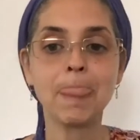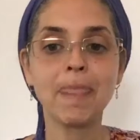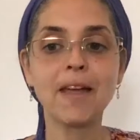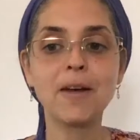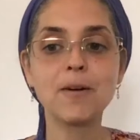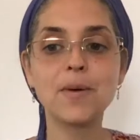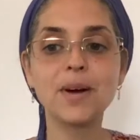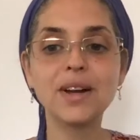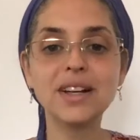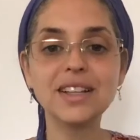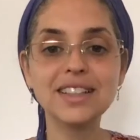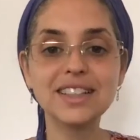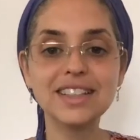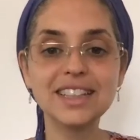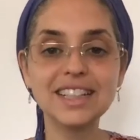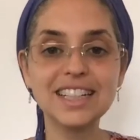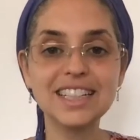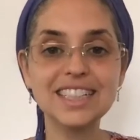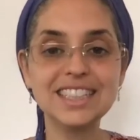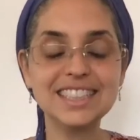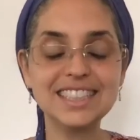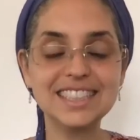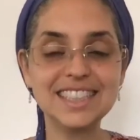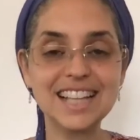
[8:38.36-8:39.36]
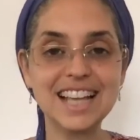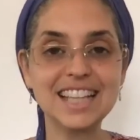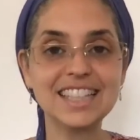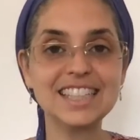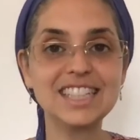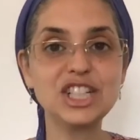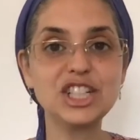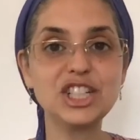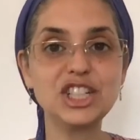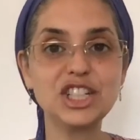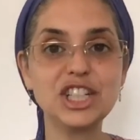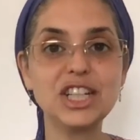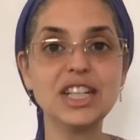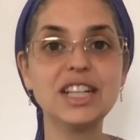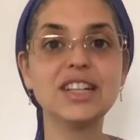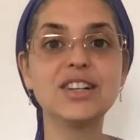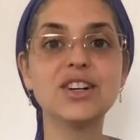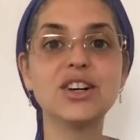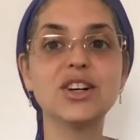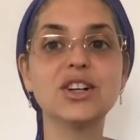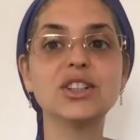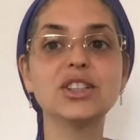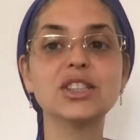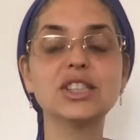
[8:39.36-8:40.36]
one of the ladies said that she
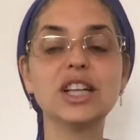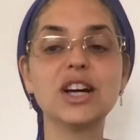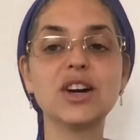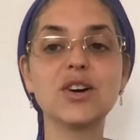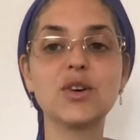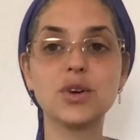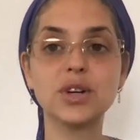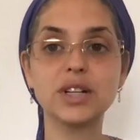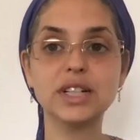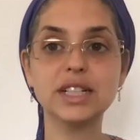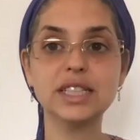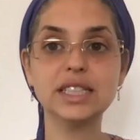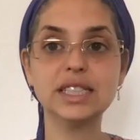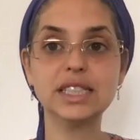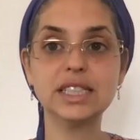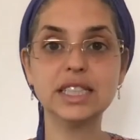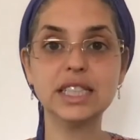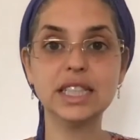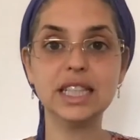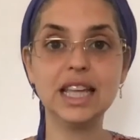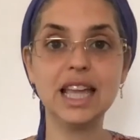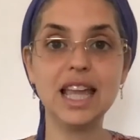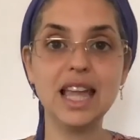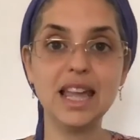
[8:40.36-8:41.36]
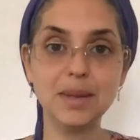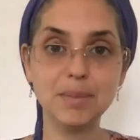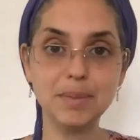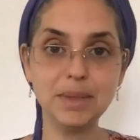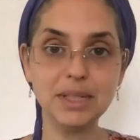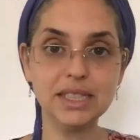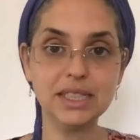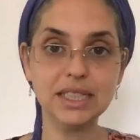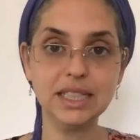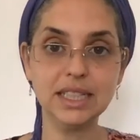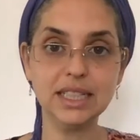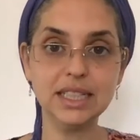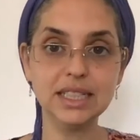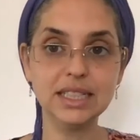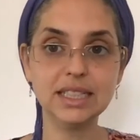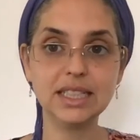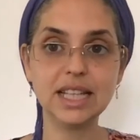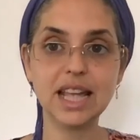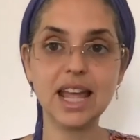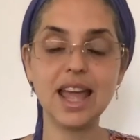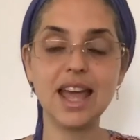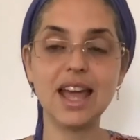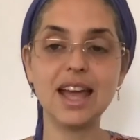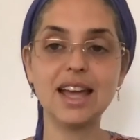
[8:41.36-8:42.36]
goes according to the ABCs,
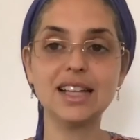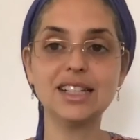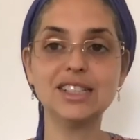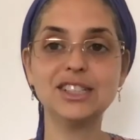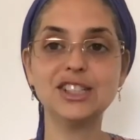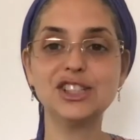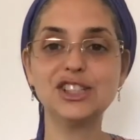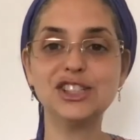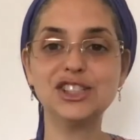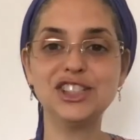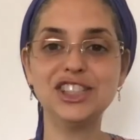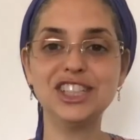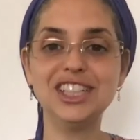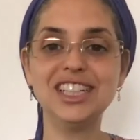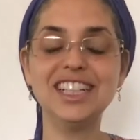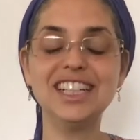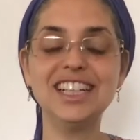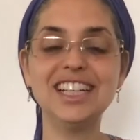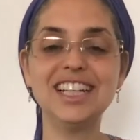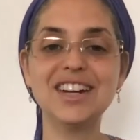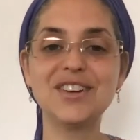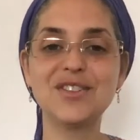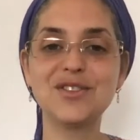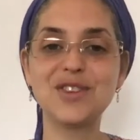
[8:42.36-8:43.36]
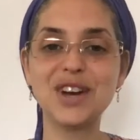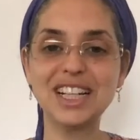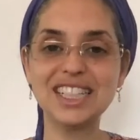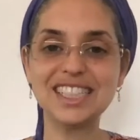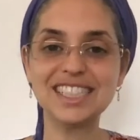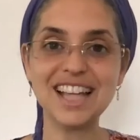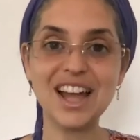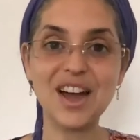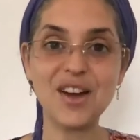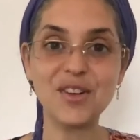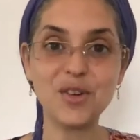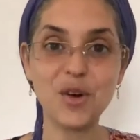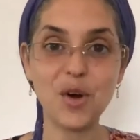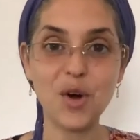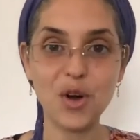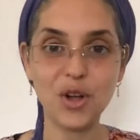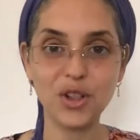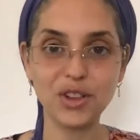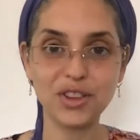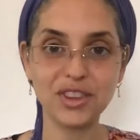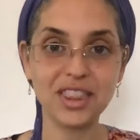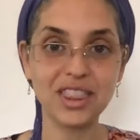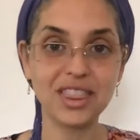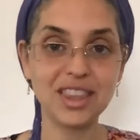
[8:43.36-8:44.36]
and she writes down
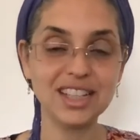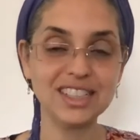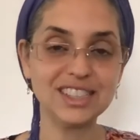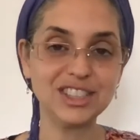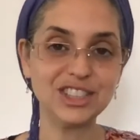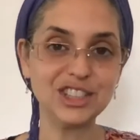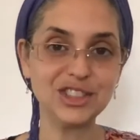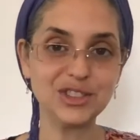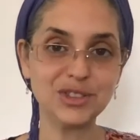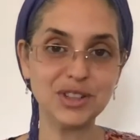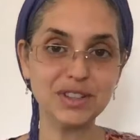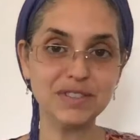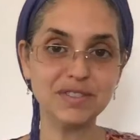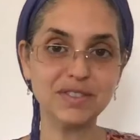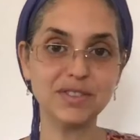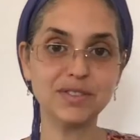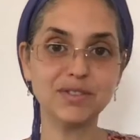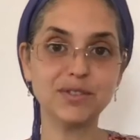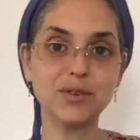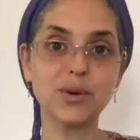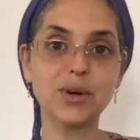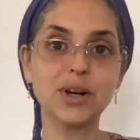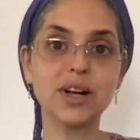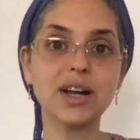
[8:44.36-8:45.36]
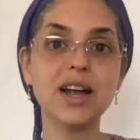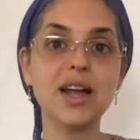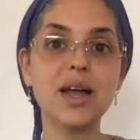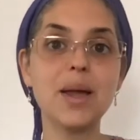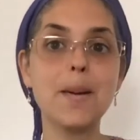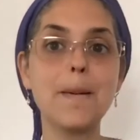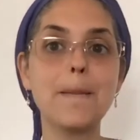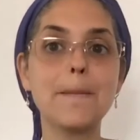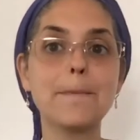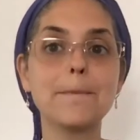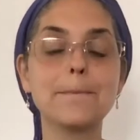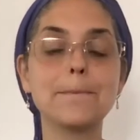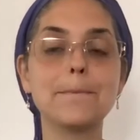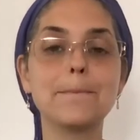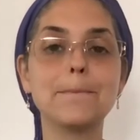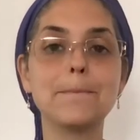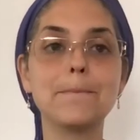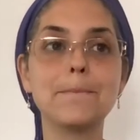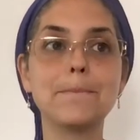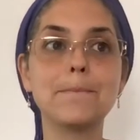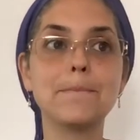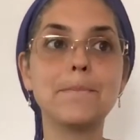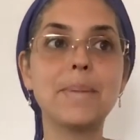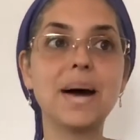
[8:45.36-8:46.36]
all of the things she's grateful for
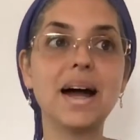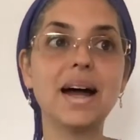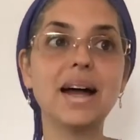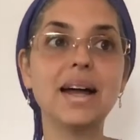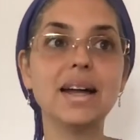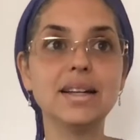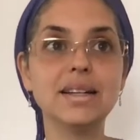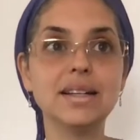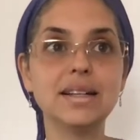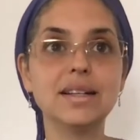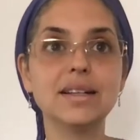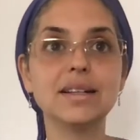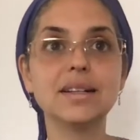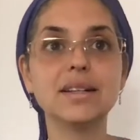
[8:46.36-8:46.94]
by